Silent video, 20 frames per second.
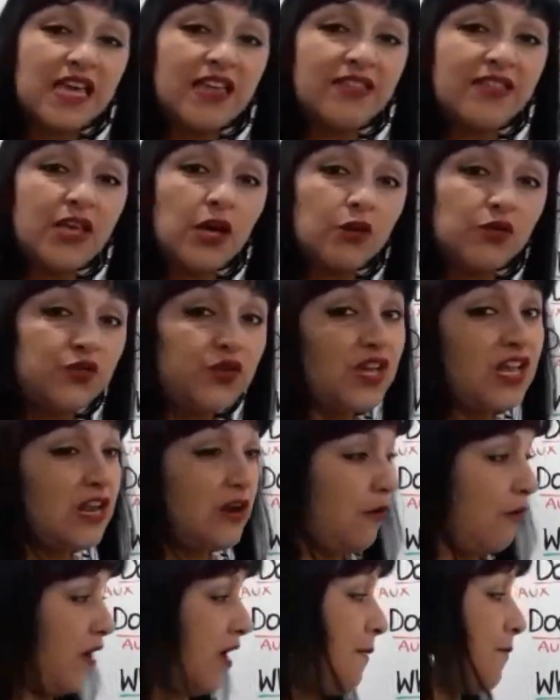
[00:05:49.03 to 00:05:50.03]
in the
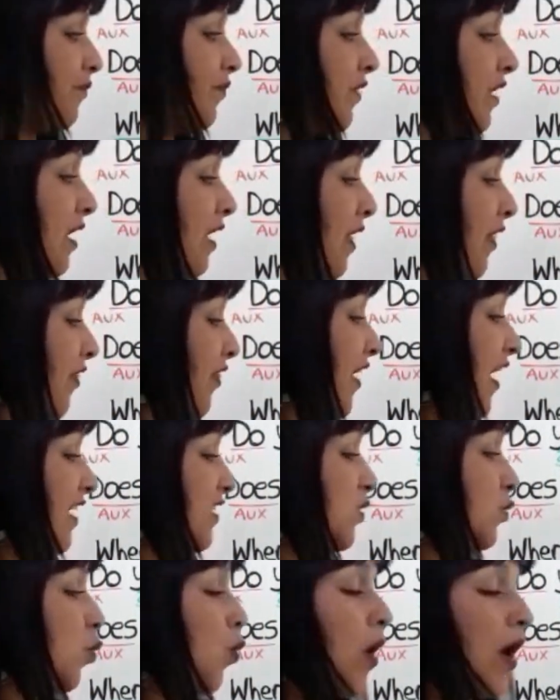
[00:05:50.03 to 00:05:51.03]
auxiliary.
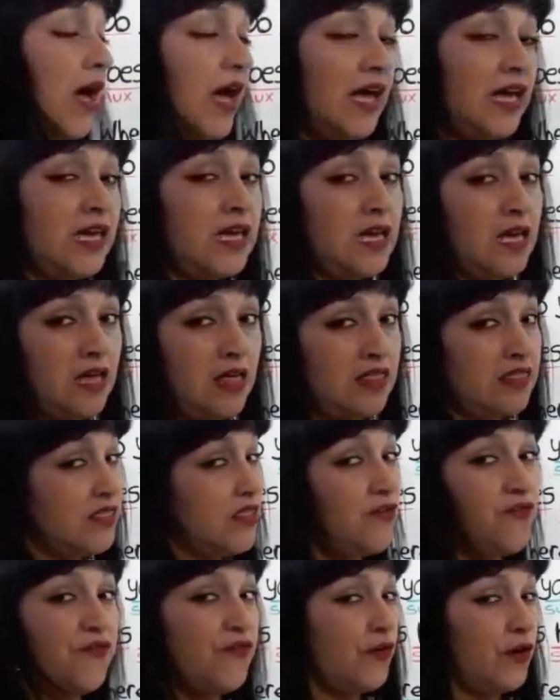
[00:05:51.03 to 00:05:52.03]
That's why
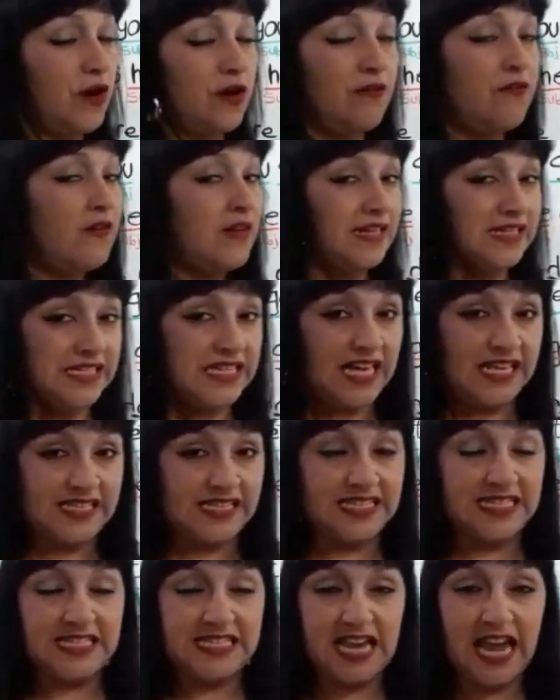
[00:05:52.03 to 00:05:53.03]
the verb
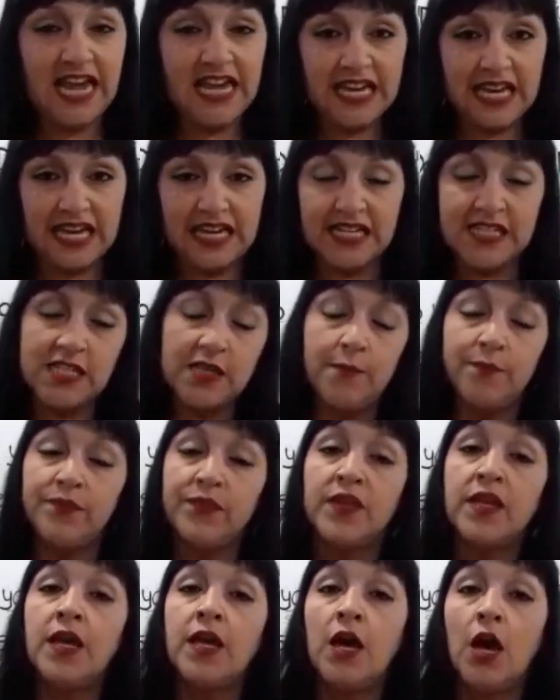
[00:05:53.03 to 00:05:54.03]
doesn't take it.
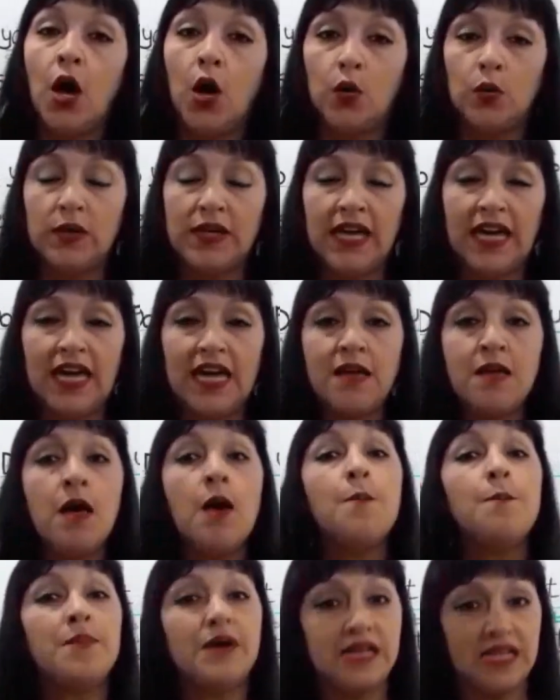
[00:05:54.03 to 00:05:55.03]
Okay,
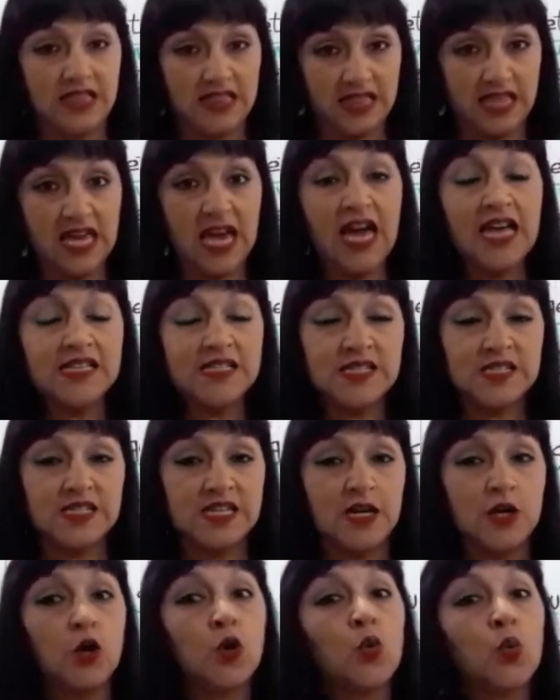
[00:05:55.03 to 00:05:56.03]
but in the
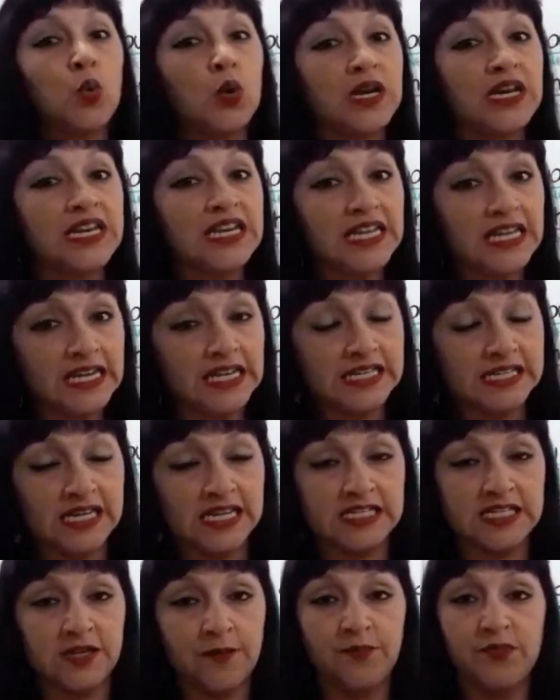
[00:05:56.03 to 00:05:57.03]
answer we need
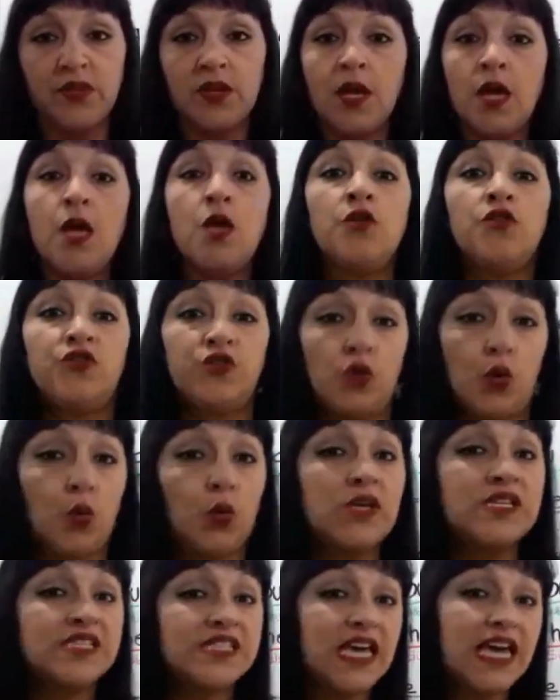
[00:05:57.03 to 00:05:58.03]
it. So
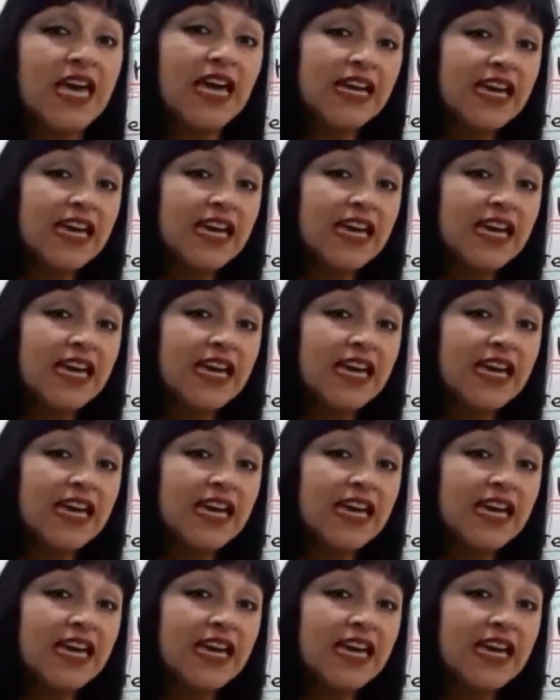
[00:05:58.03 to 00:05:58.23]
we say